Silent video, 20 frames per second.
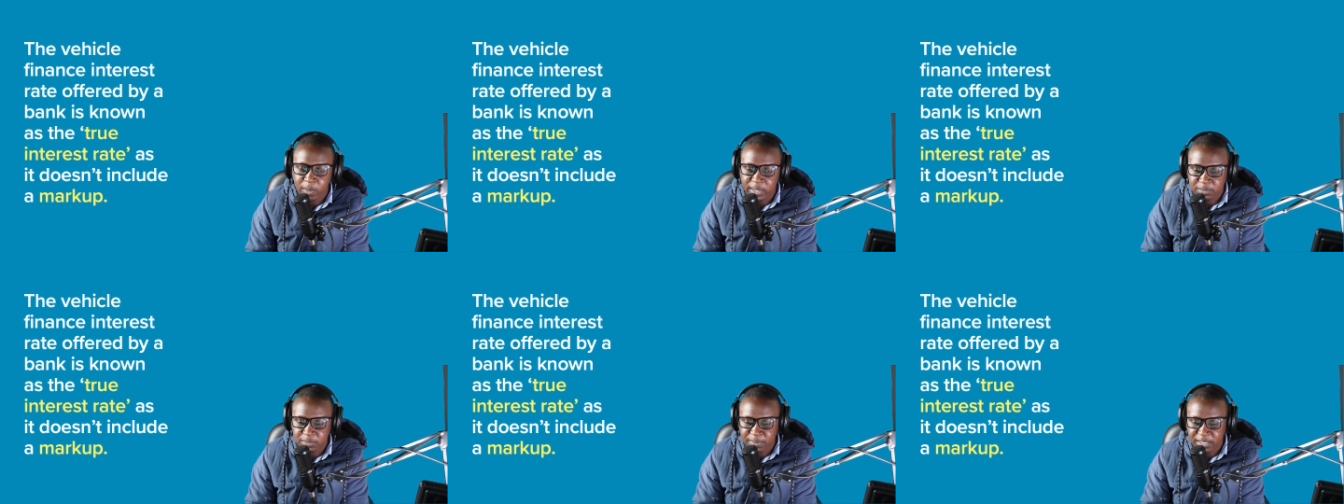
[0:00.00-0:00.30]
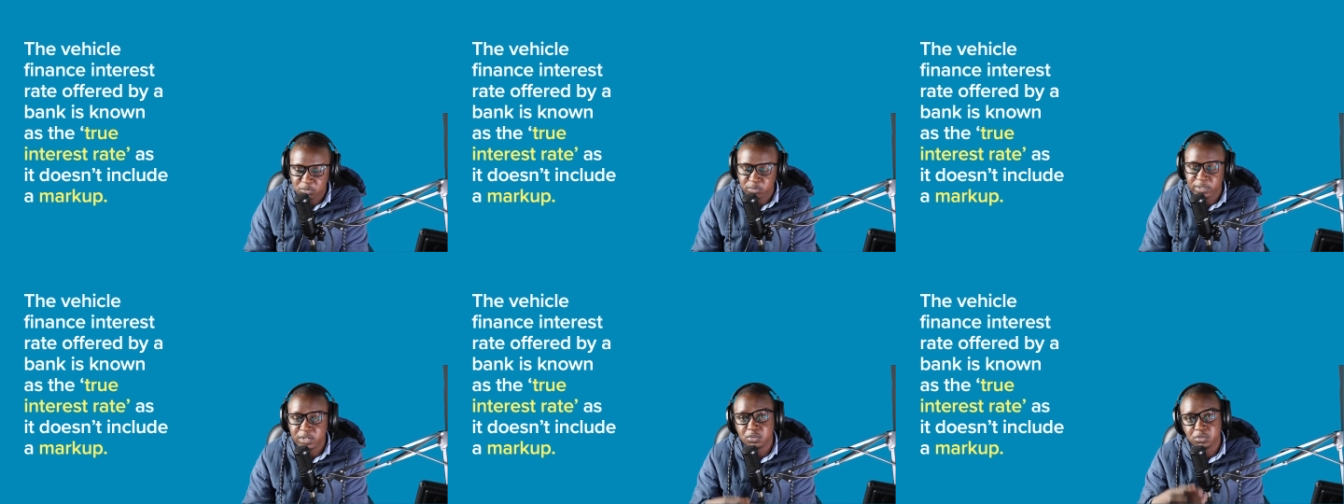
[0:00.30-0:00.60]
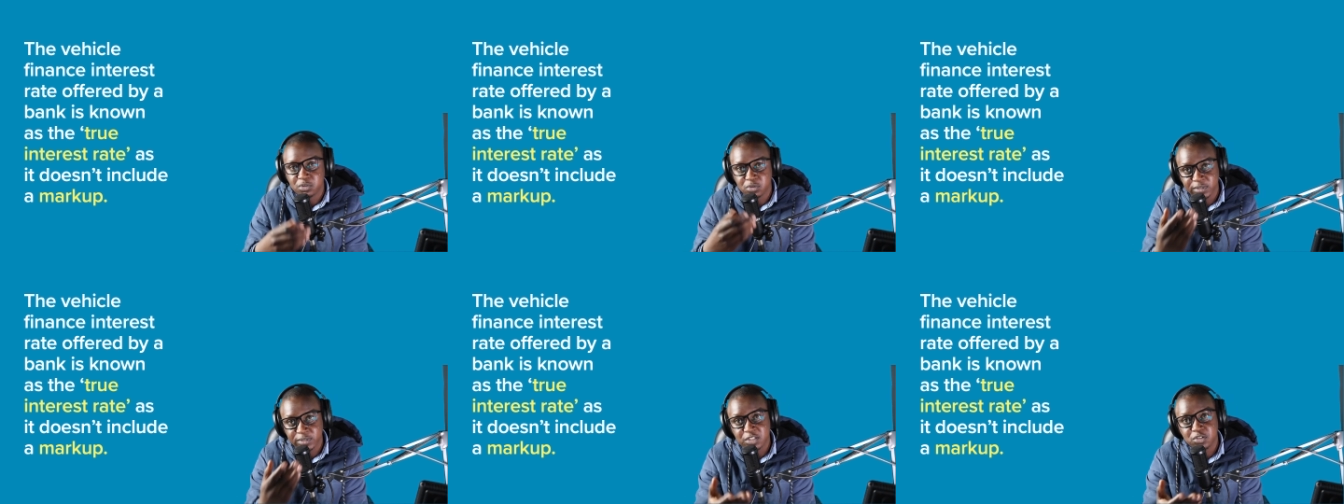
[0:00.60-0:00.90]
But when you
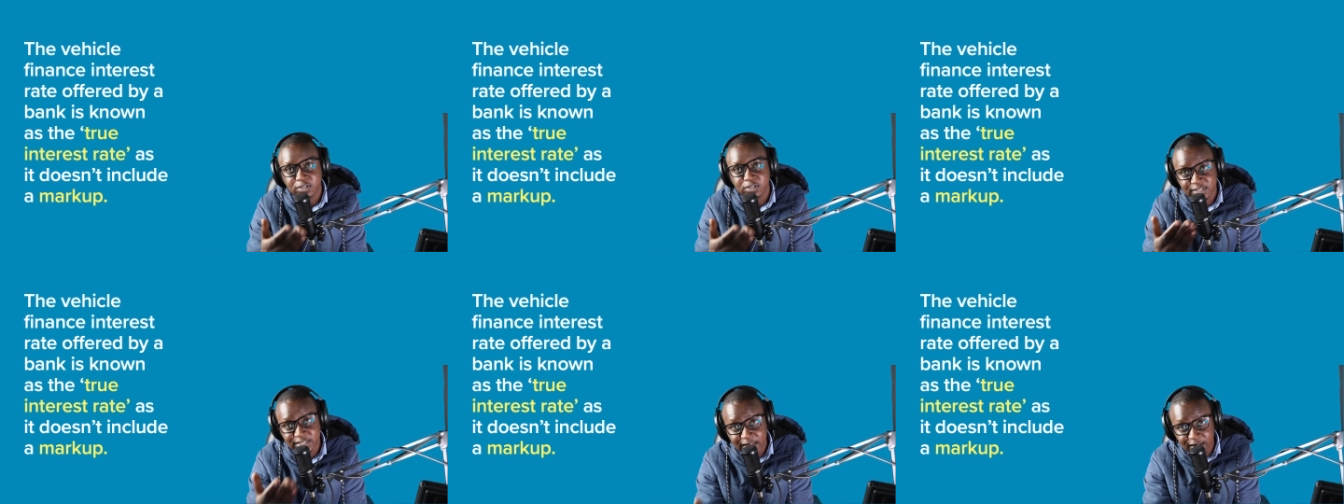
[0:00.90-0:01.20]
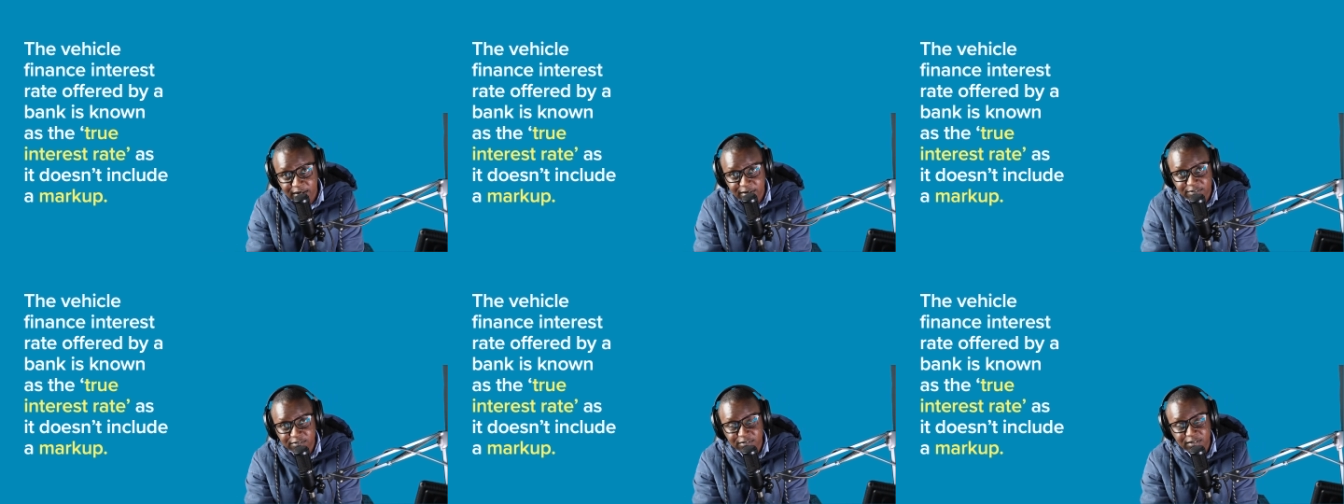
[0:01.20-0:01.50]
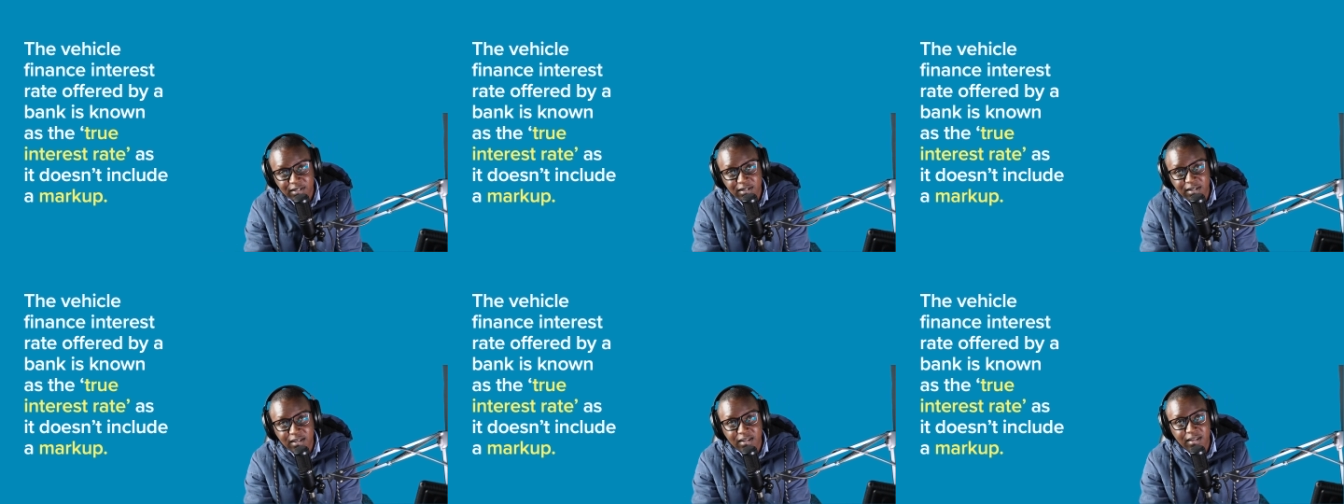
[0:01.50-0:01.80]
do it yourself,
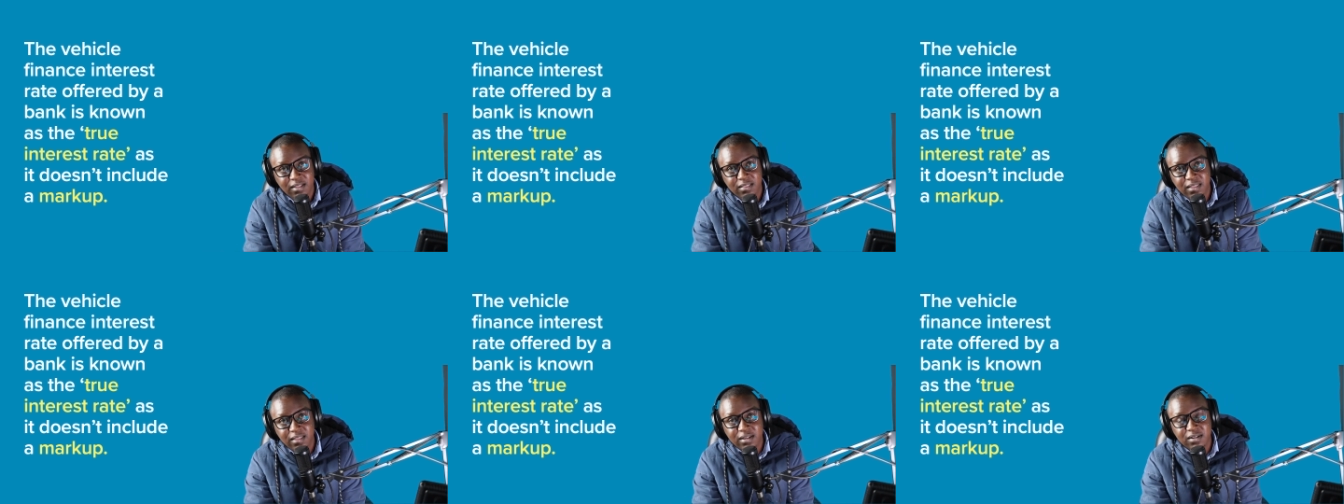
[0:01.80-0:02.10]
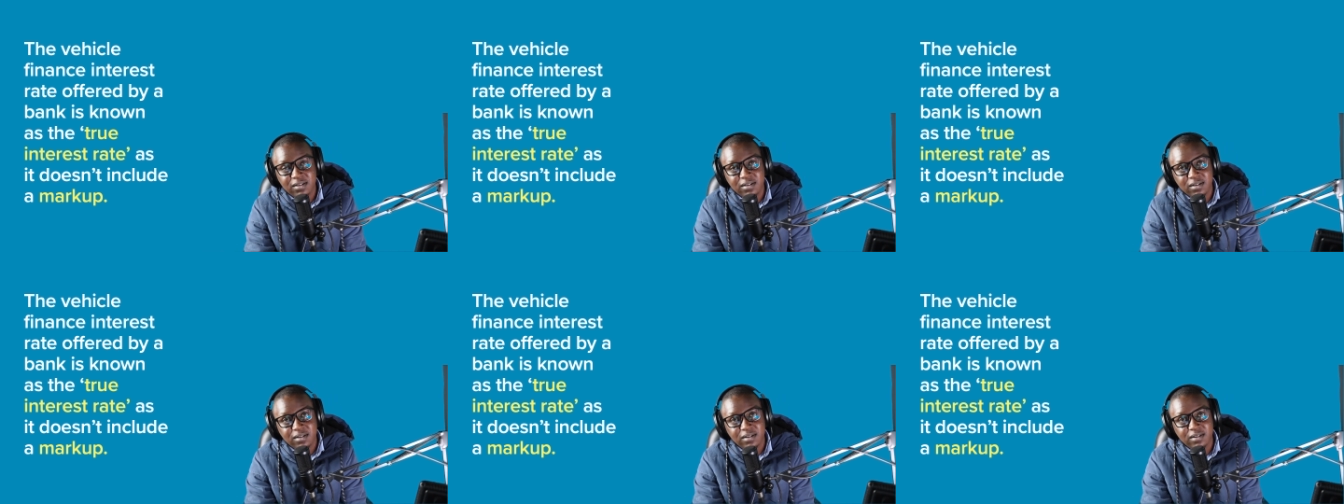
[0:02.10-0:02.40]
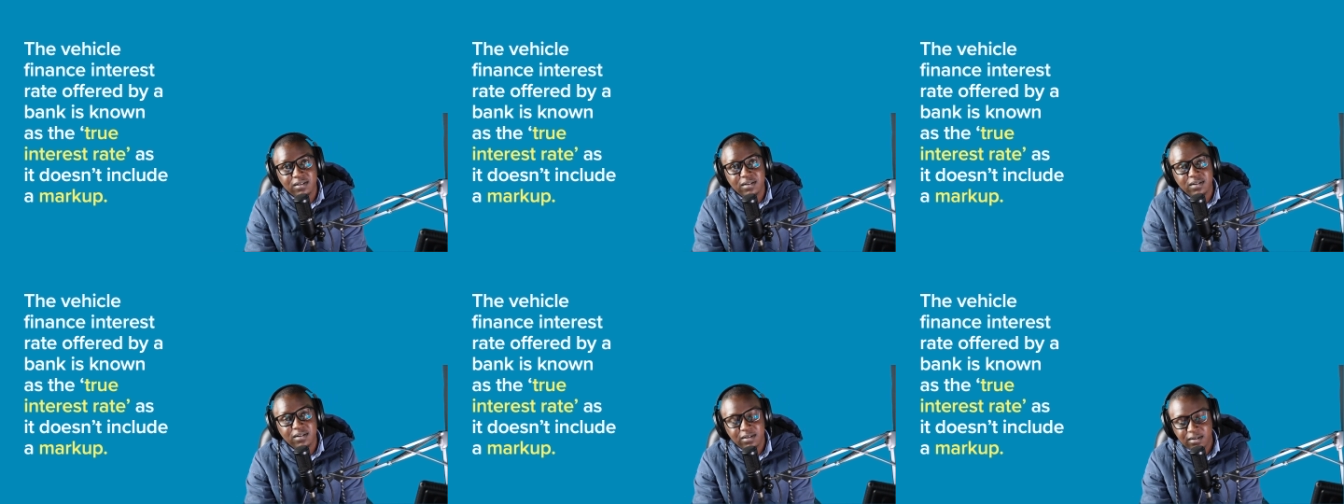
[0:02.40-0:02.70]
then
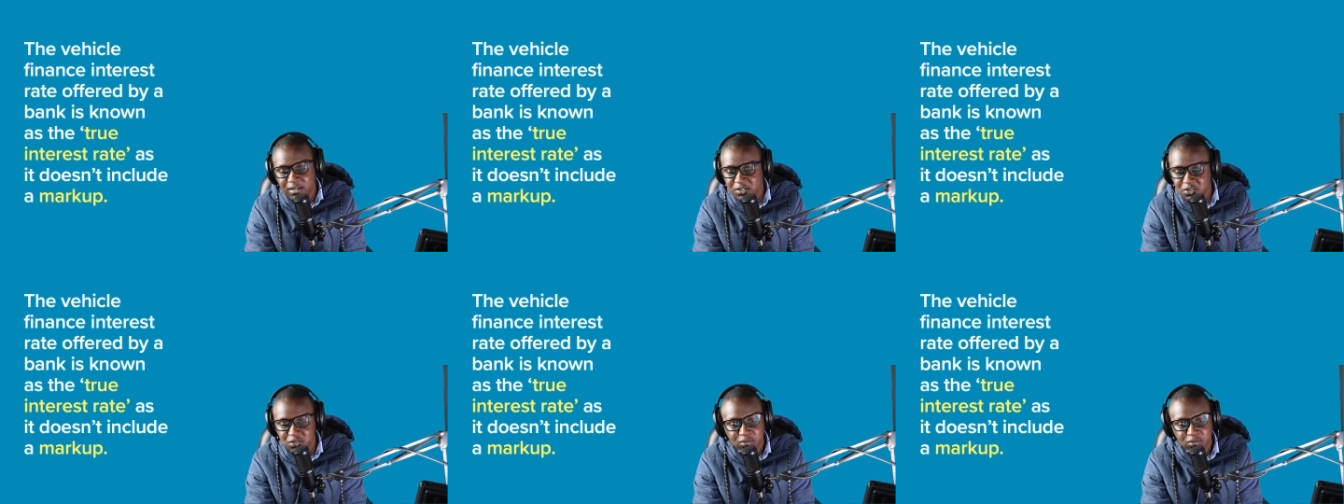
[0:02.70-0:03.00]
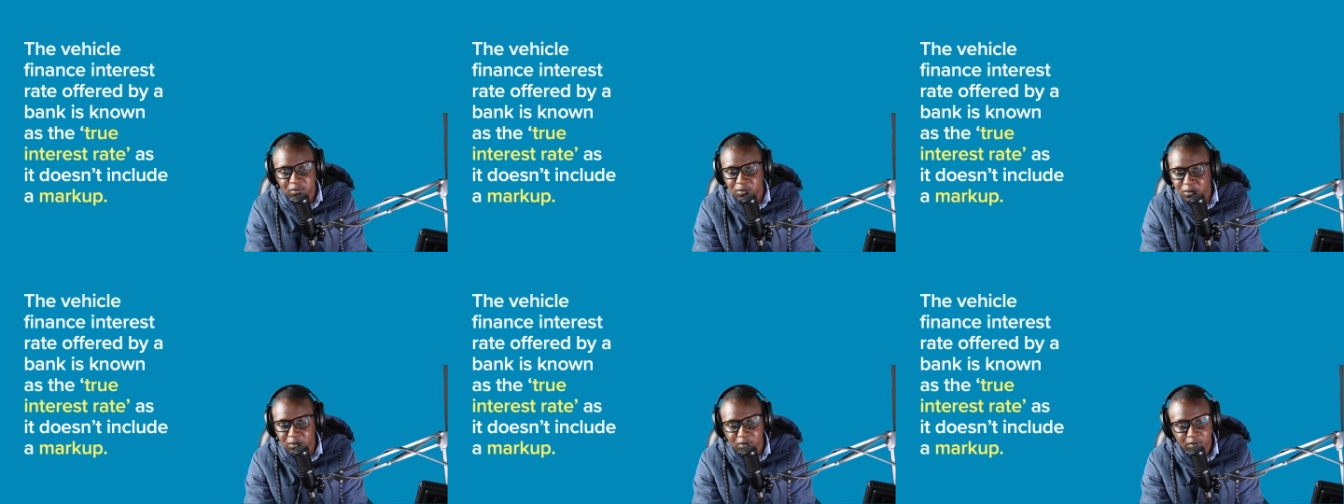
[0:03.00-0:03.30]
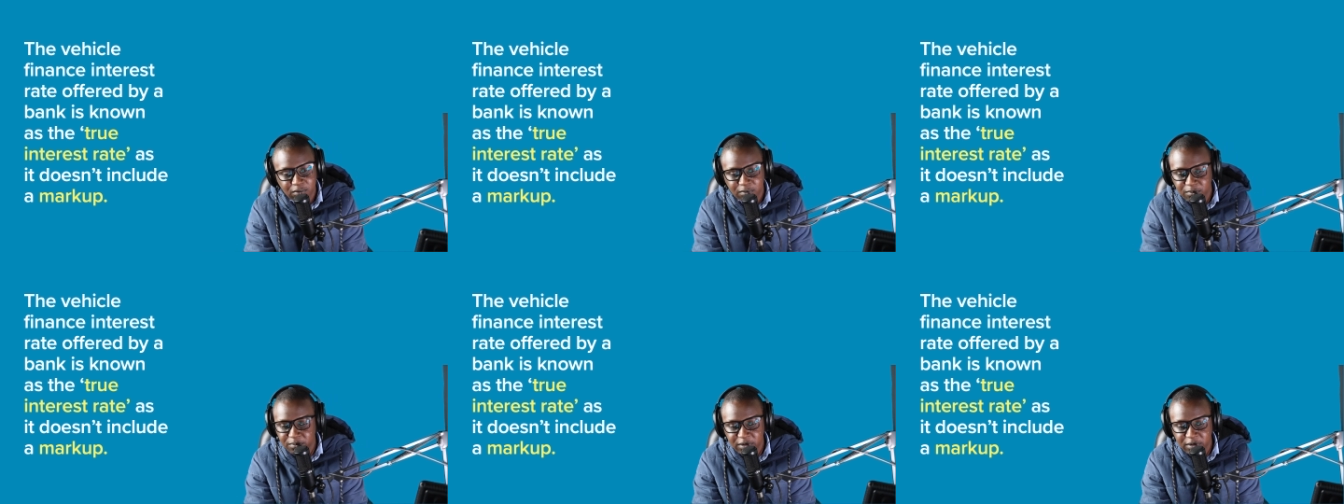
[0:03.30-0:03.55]
there's no